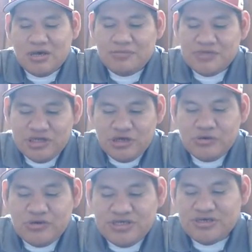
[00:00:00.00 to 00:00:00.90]
you know,
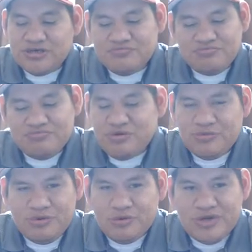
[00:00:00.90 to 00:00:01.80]
and you can
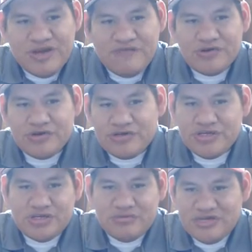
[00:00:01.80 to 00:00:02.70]
put whatever, you
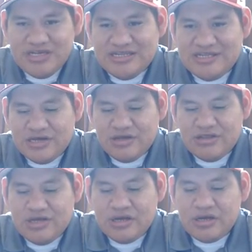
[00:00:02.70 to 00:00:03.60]
know, anything on
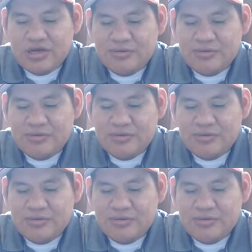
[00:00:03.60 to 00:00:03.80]
there.